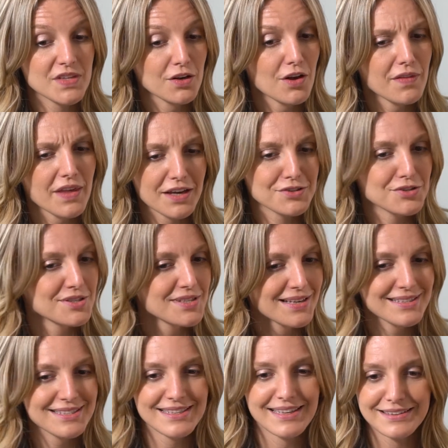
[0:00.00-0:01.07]
Did all the
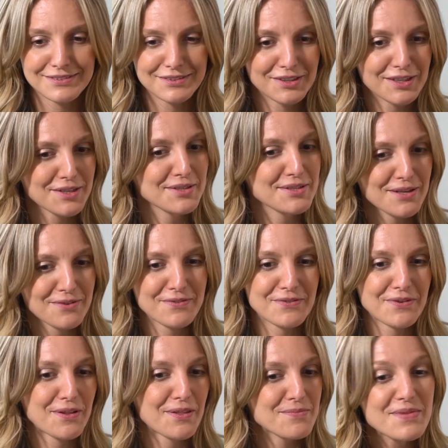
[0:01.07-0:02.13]
exercise, like look at yourself in
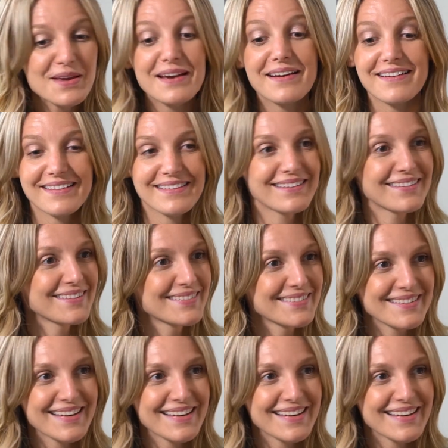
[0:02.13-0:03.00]
front of the mirror,